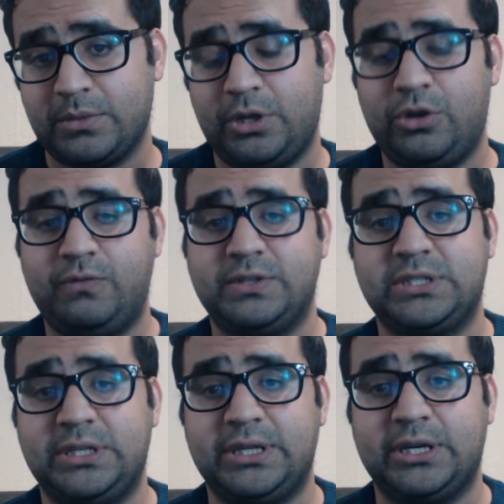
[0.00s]

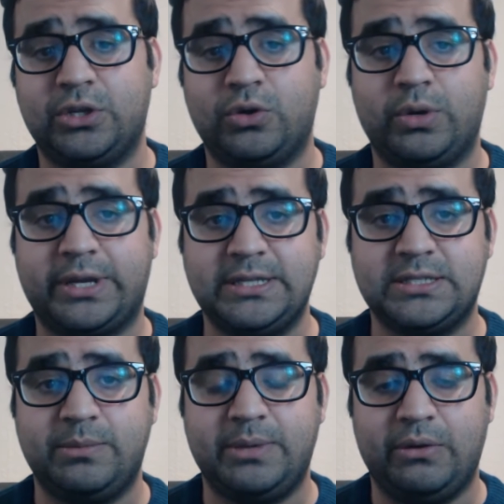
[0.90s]
obviously they're going to go
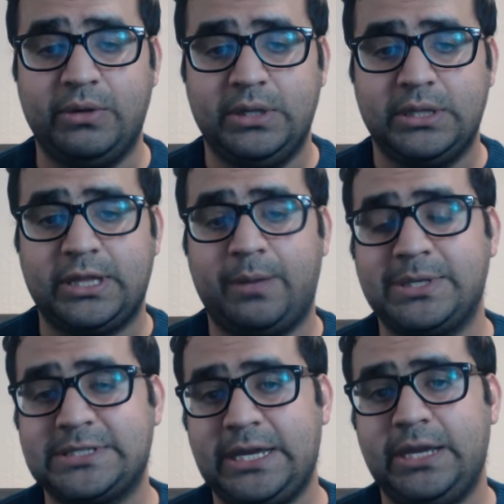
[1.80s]
against him now. That
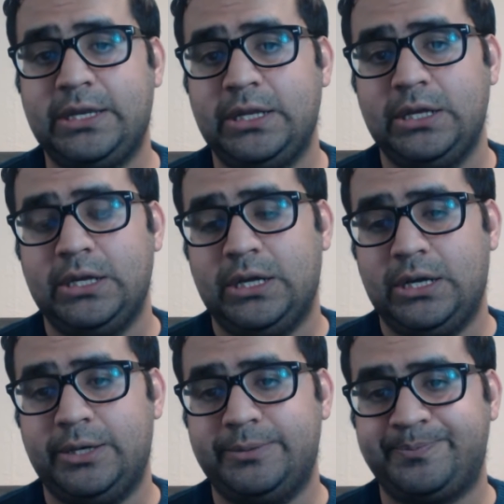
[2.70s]
being said,
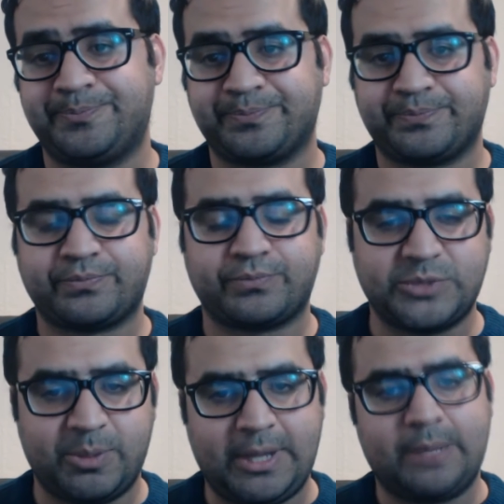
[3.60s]
the
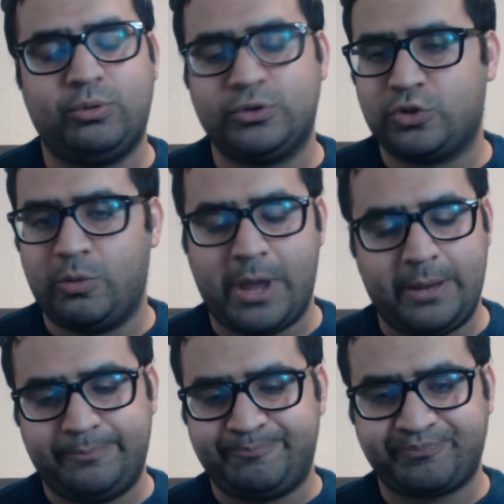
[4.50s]
Black Bulls come
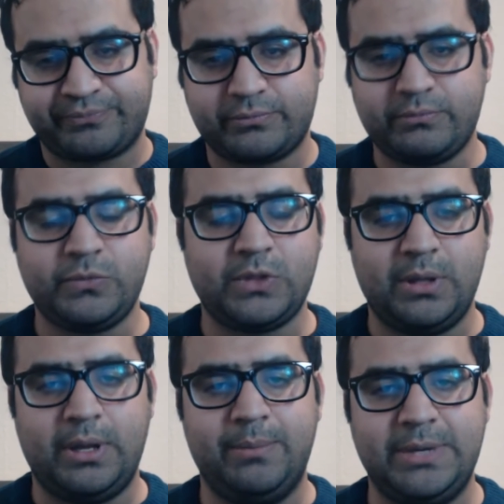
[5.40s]
in.
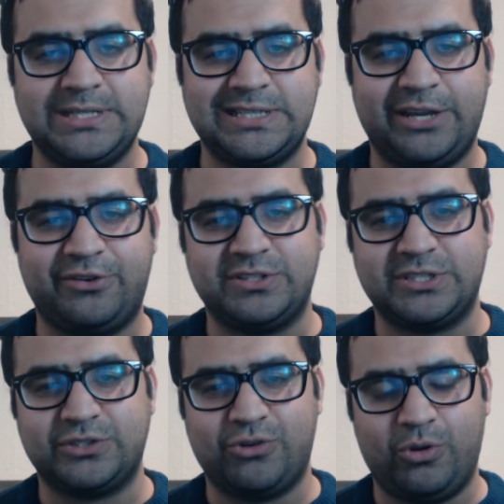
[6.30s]
Amazing entrance
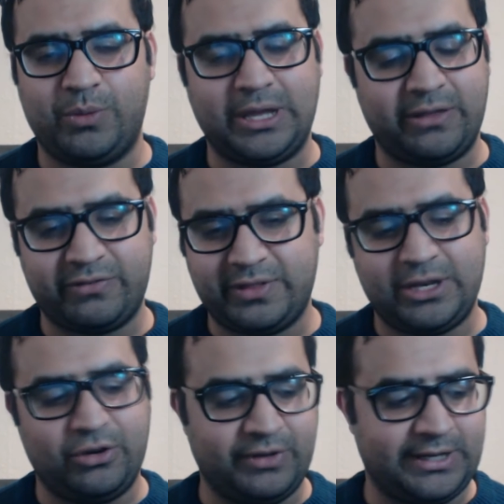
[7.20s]
as always. They
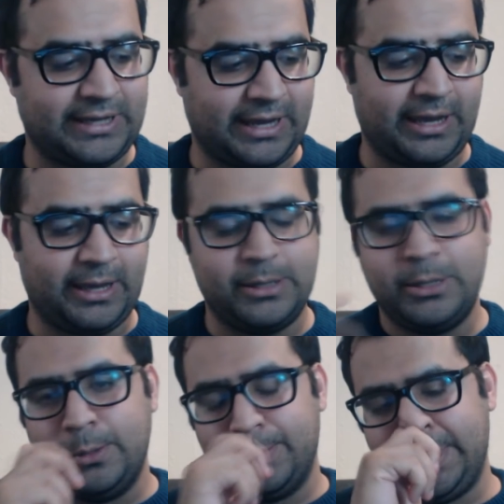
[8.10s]
don't really care,
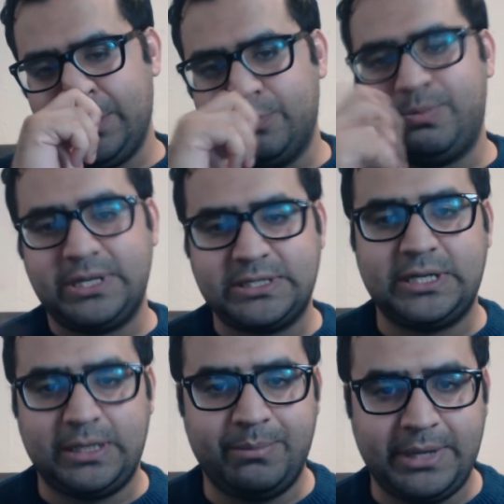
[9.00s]
but it would
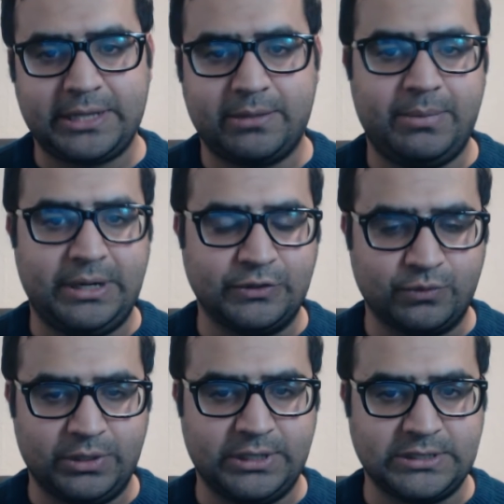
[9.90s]
basically make the matters
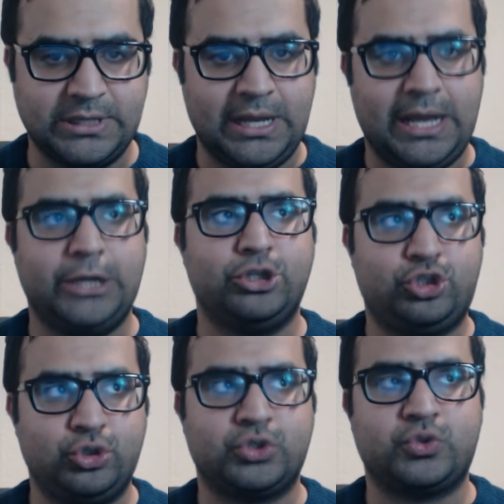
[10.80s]
worse. And
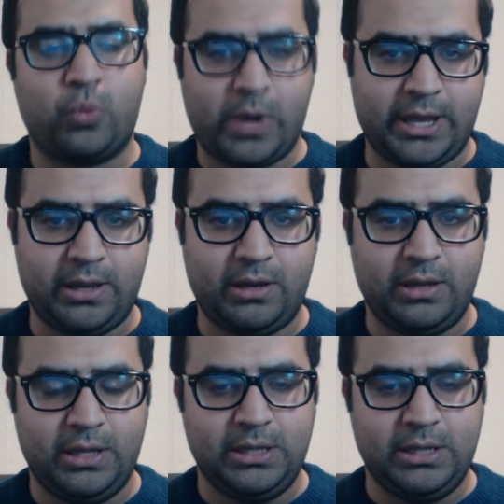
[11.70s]
just when